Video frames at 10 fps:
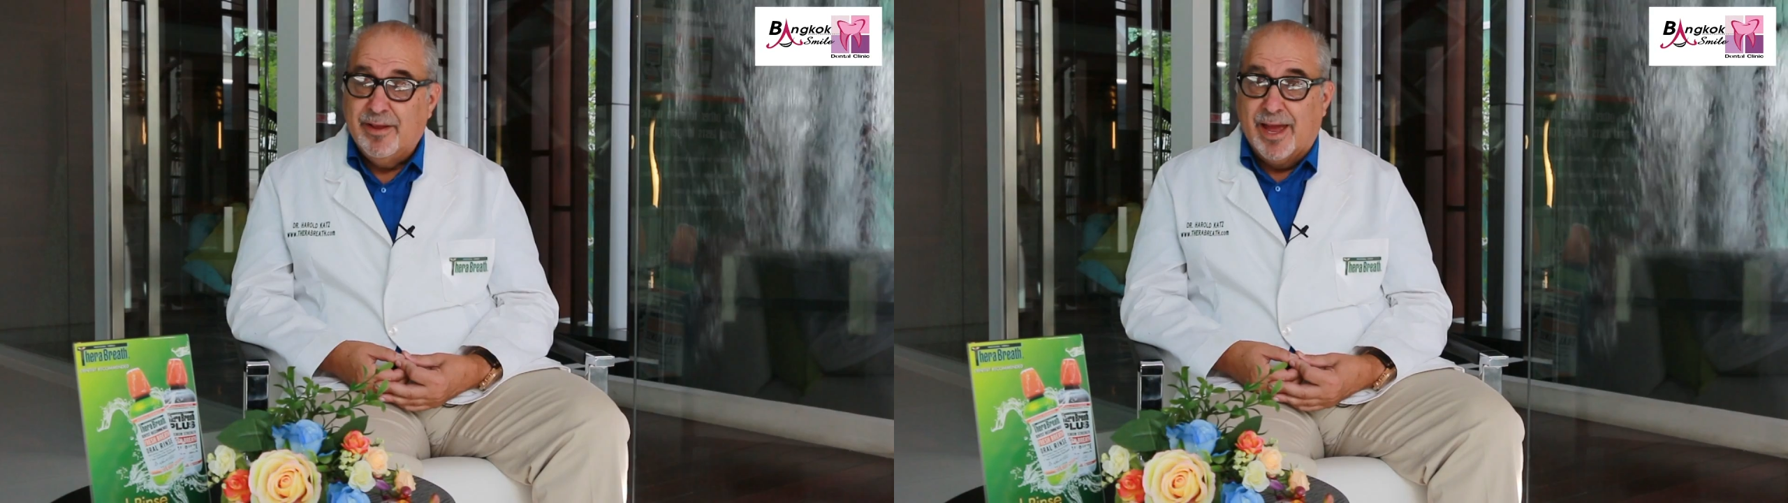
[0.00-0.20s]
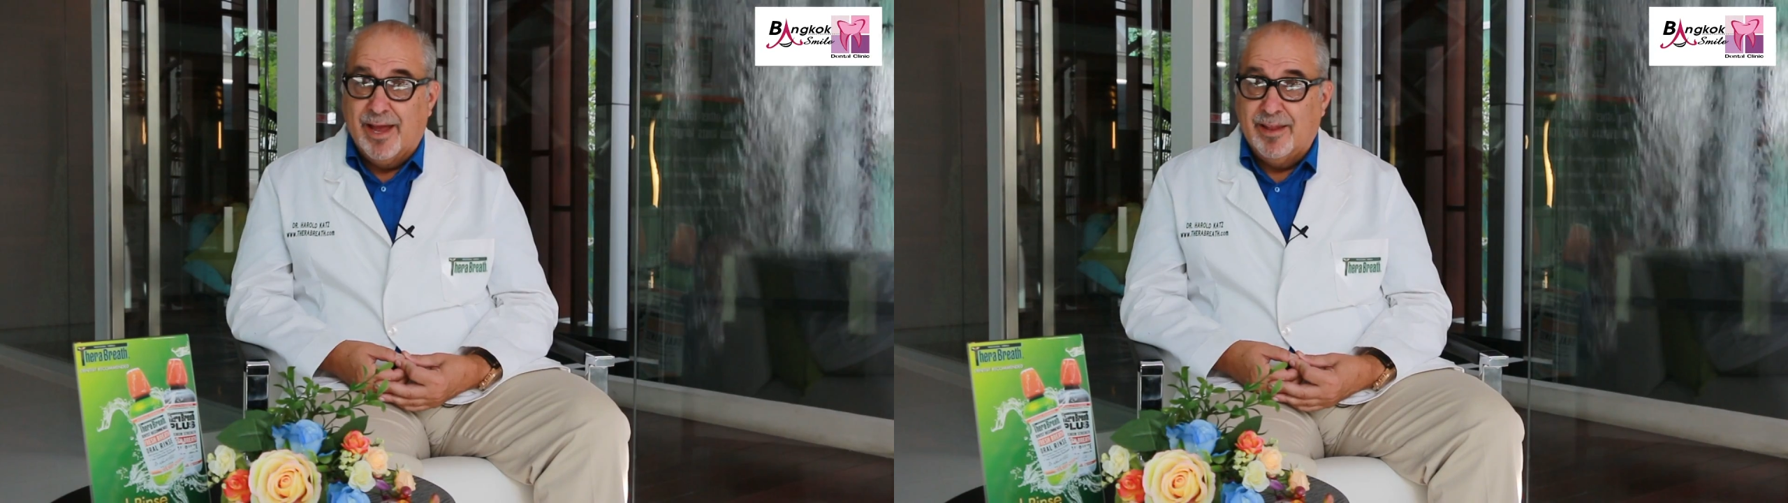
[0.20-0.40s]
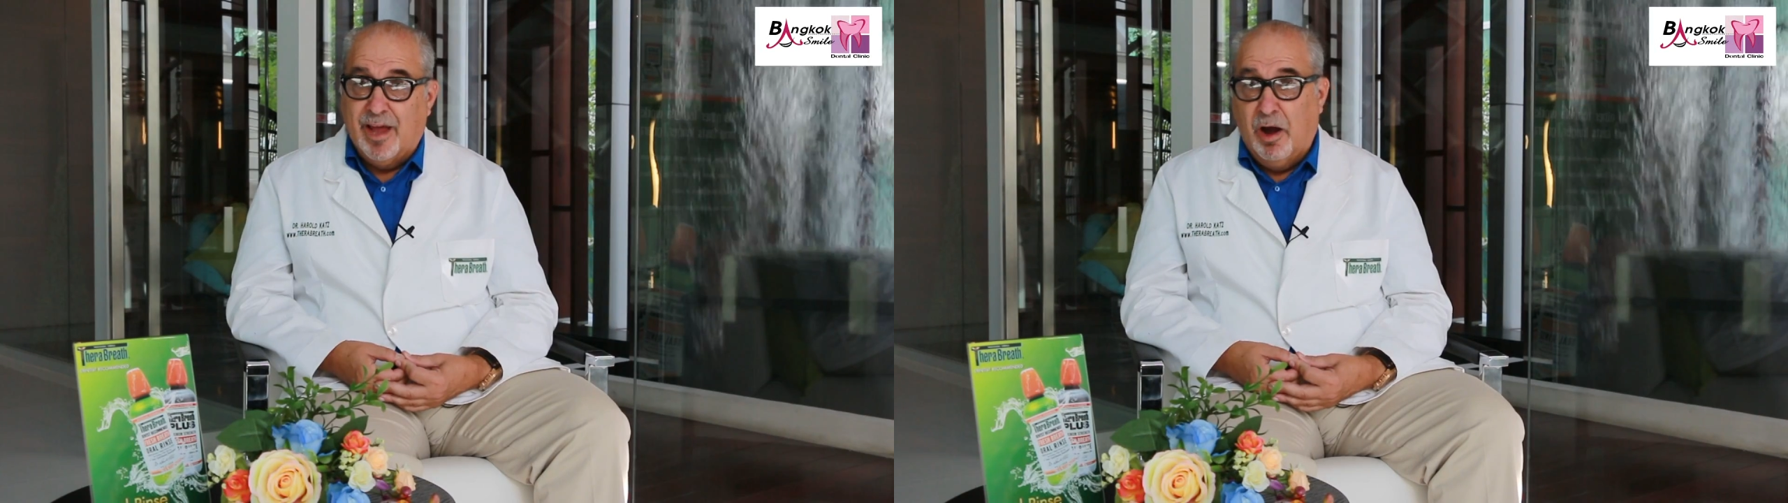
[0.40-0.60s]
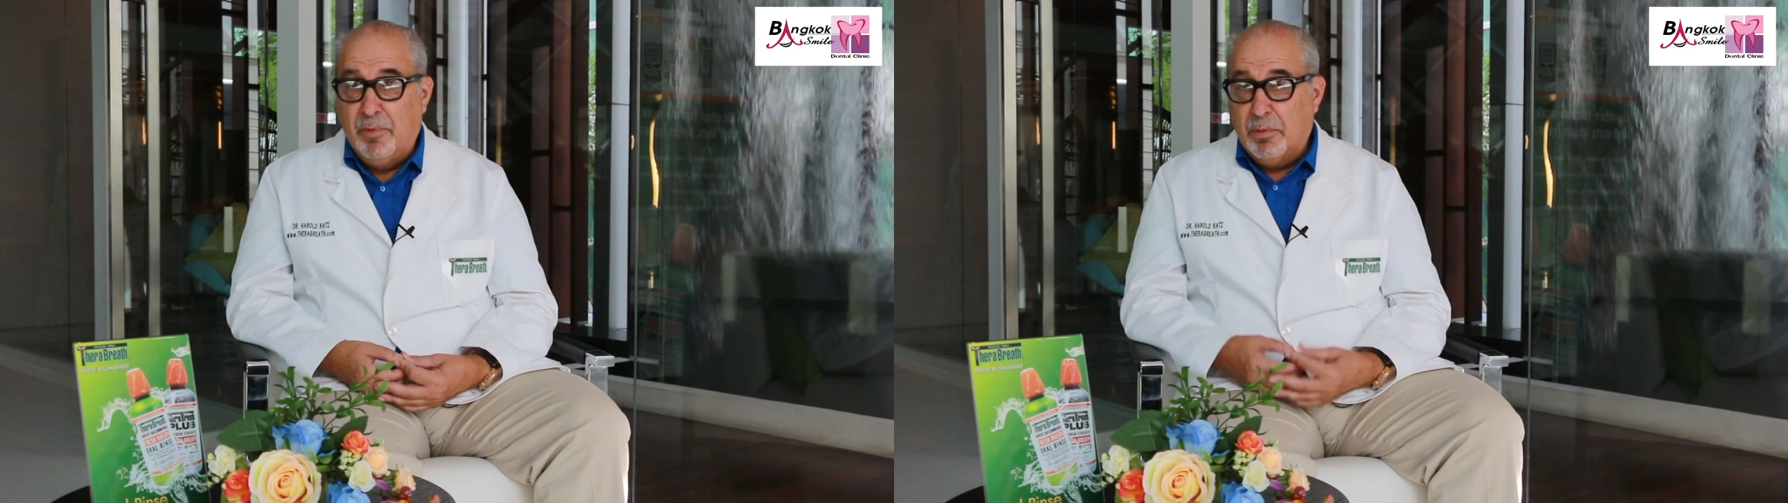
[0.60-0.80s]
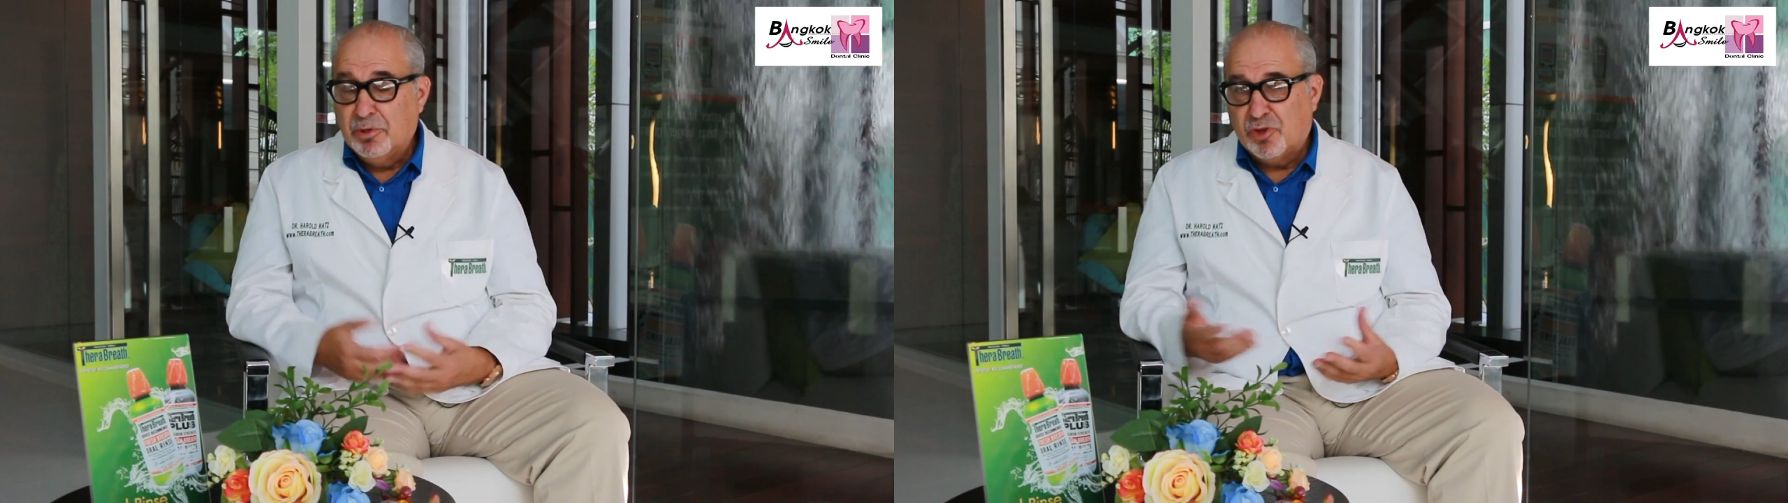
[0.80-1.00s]
And now
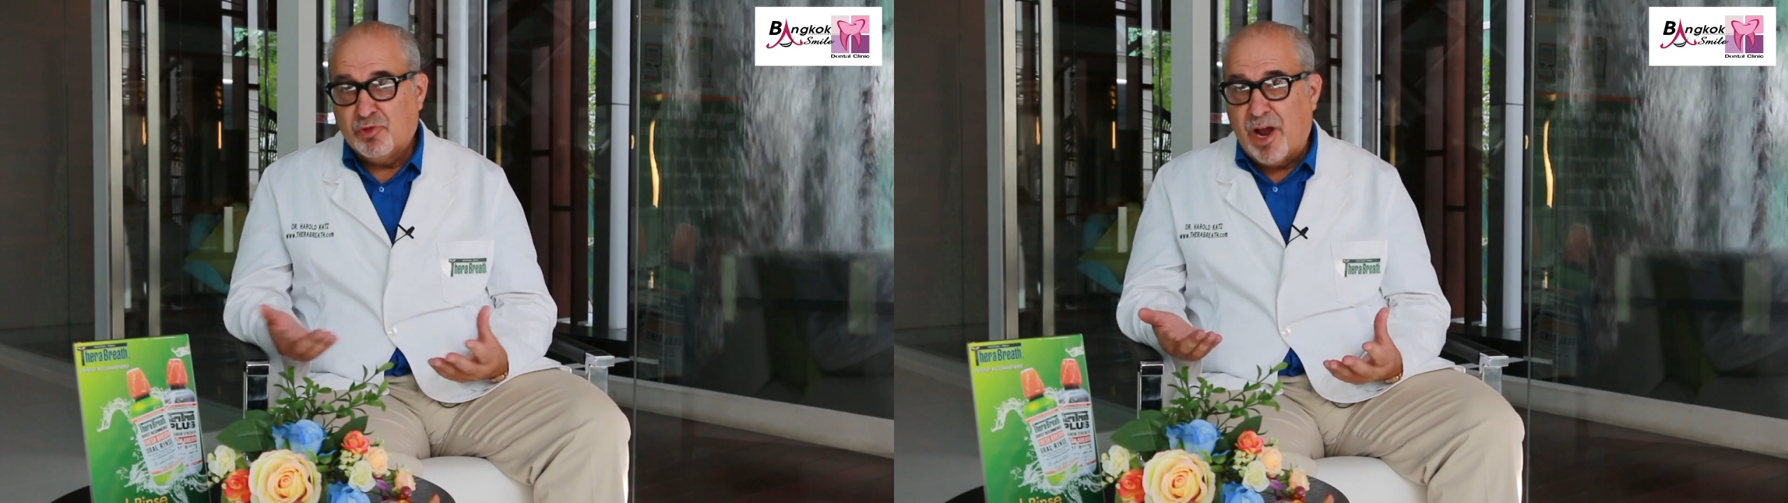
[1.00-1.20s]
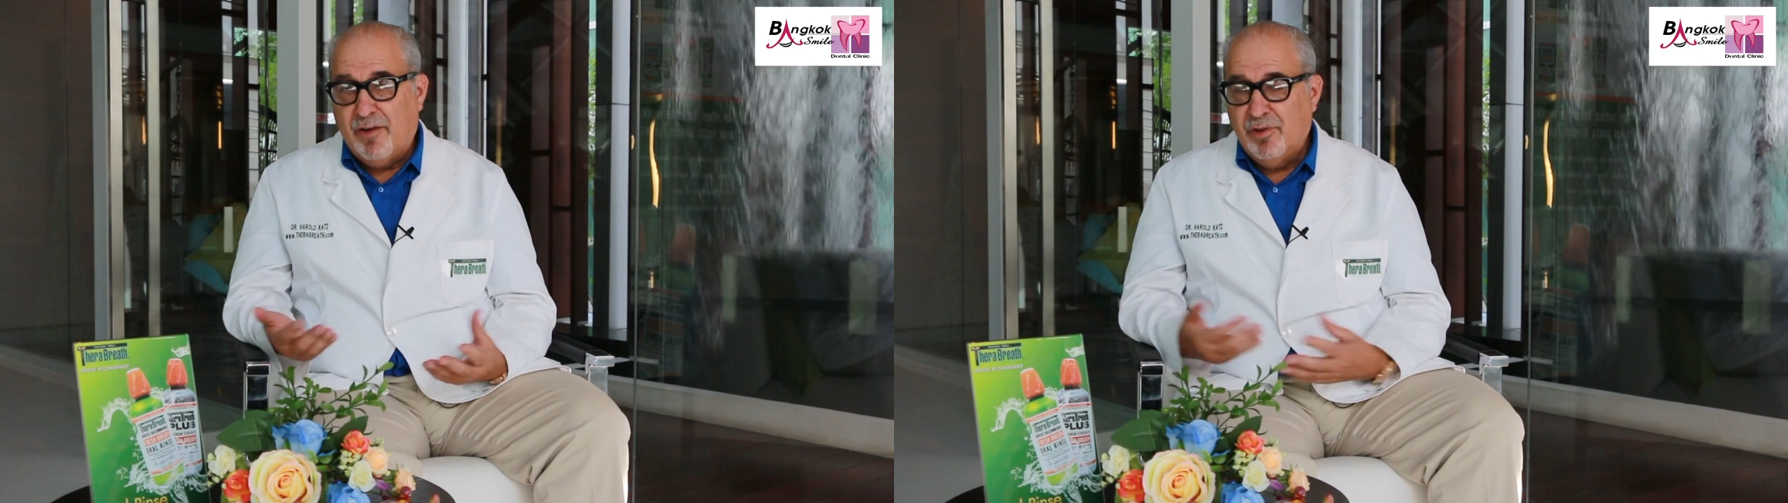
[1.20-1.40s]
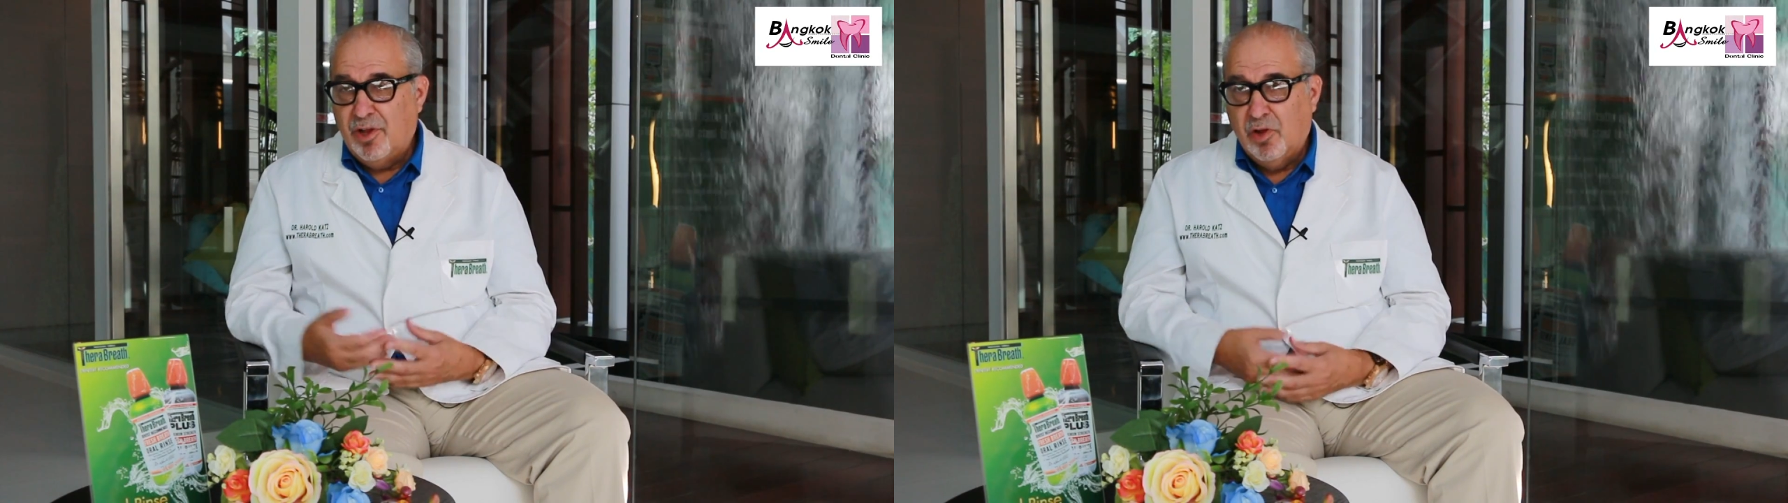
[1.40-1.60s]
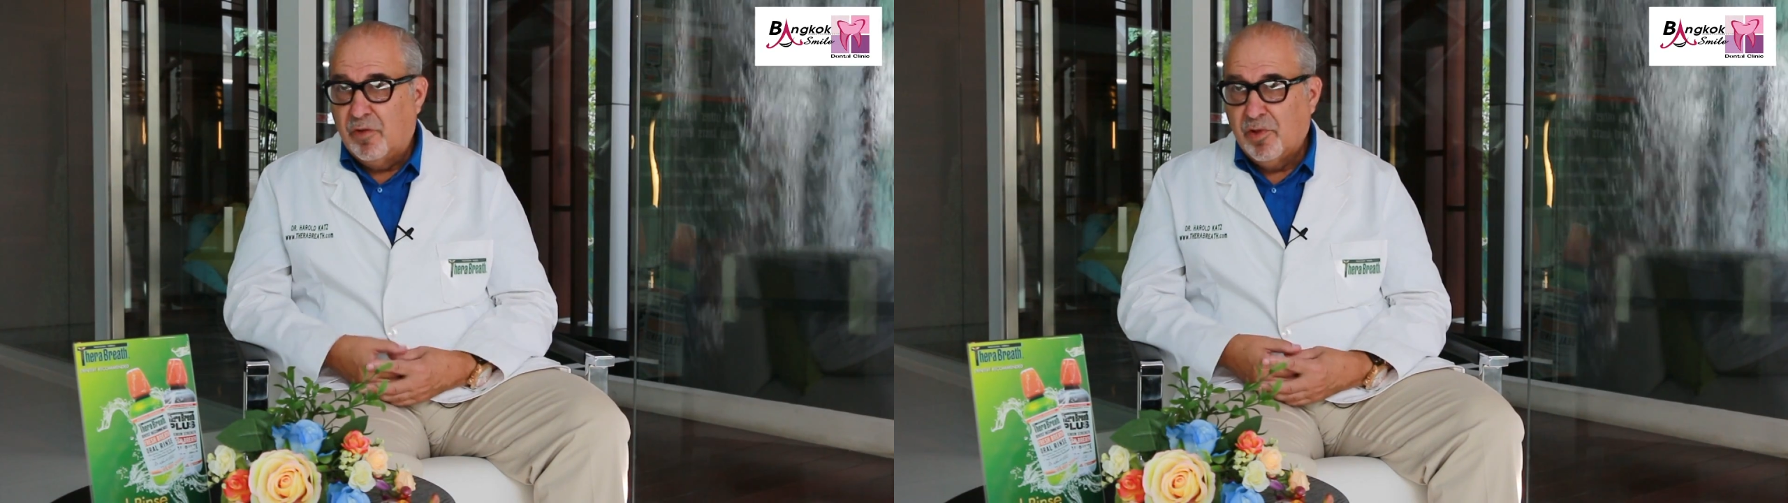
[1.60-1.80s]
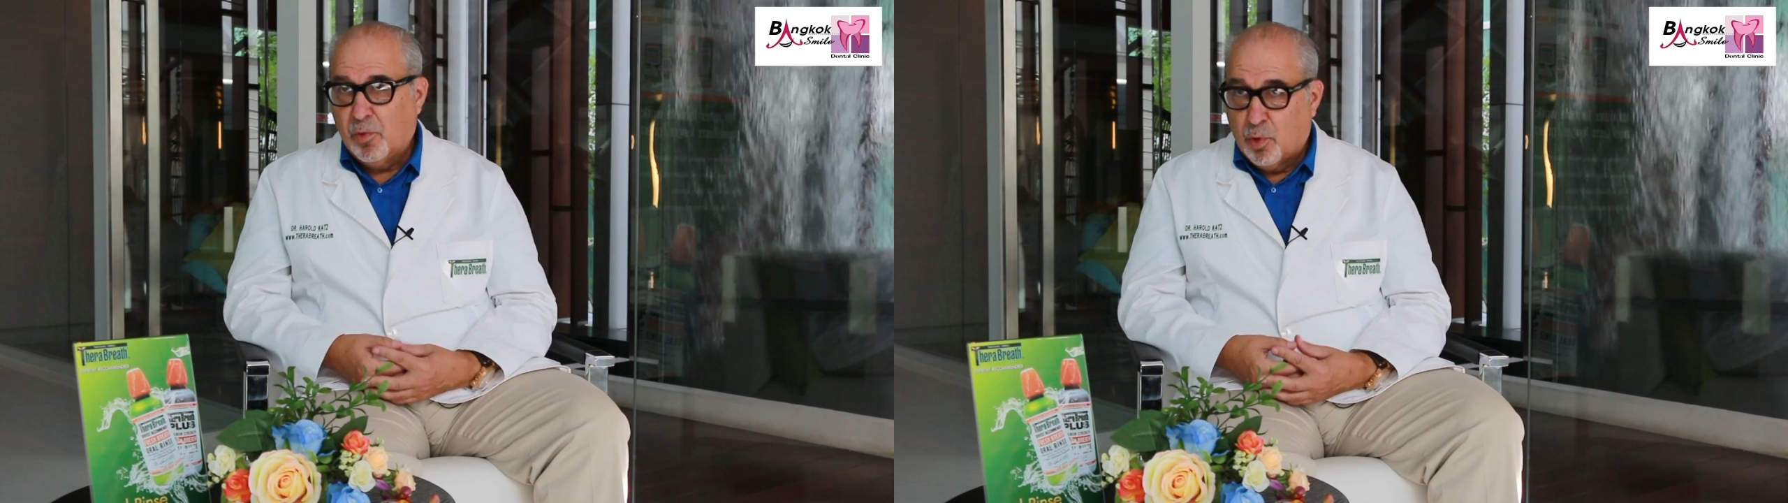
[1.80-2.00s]
I'm able to travel all
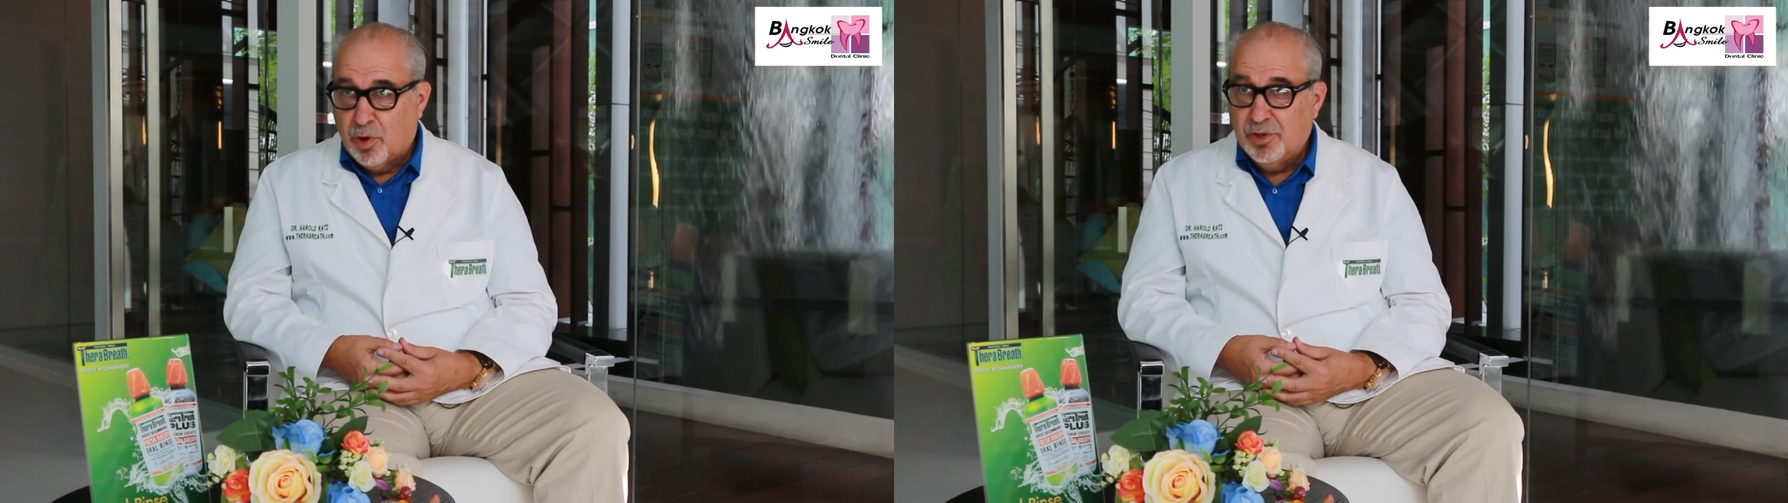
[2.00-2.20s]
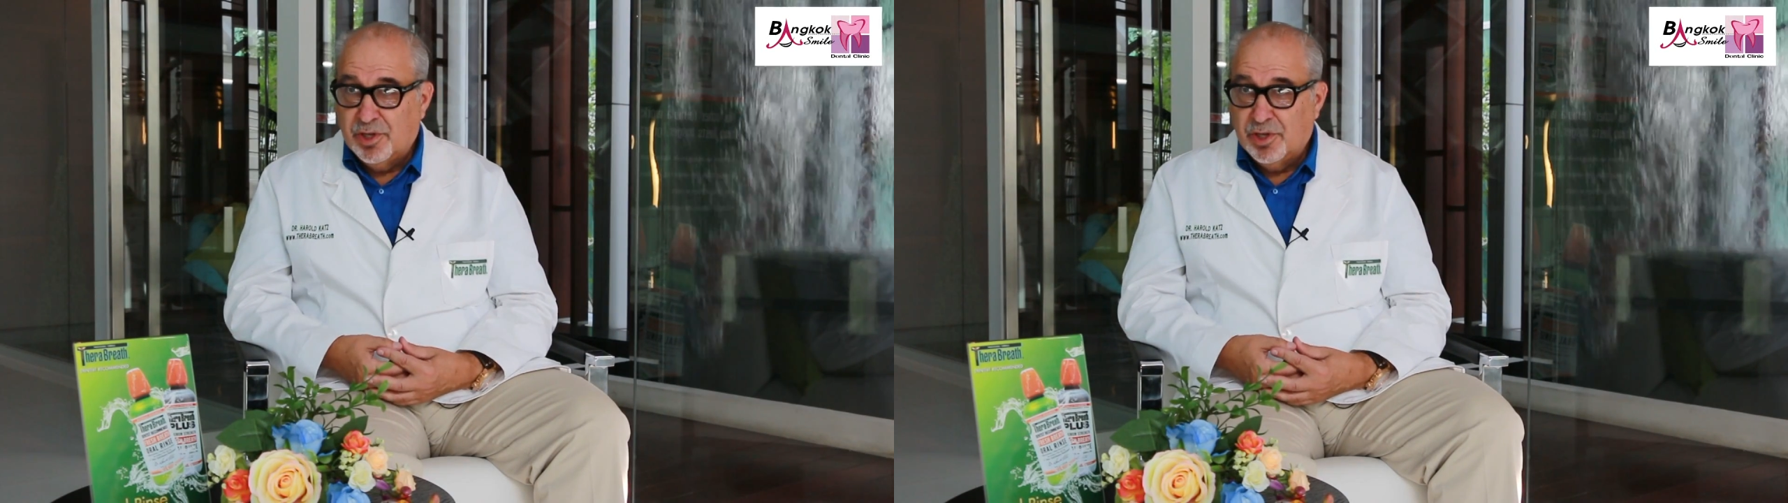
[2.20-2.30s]
over the world,